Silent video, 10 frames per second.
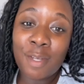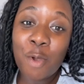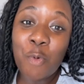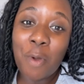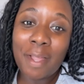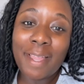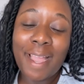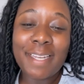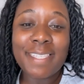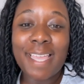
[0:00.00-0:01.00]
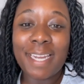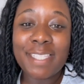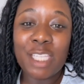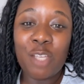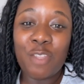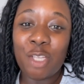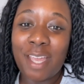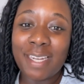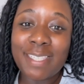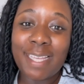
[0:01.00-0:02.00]
Why I Decided to Leave the
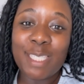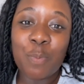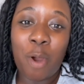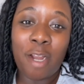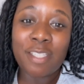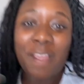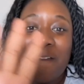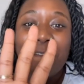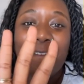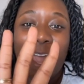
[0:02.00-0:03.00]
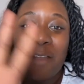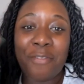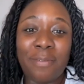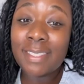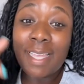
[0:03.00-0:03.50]
United States, Part 5.